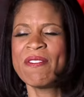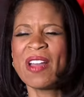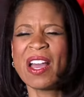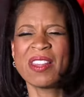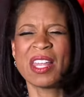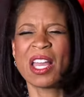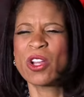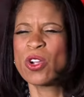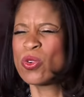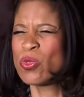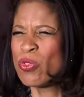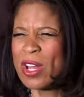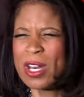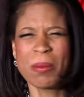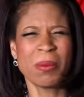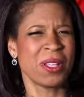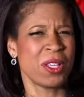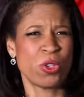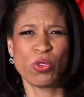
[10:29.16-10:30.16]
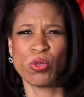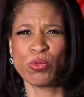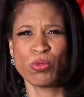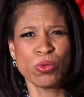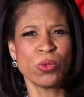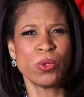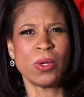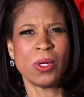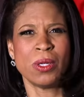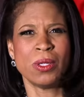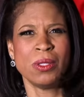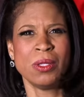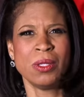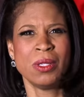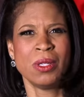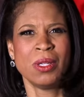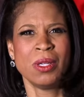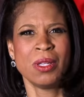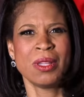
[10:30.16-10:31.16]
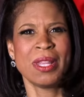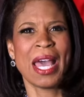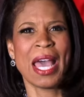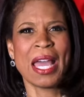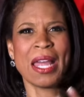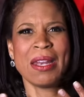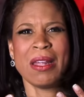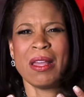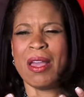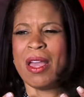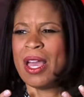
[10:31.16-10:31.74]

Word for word: It's not that incredibly cruel that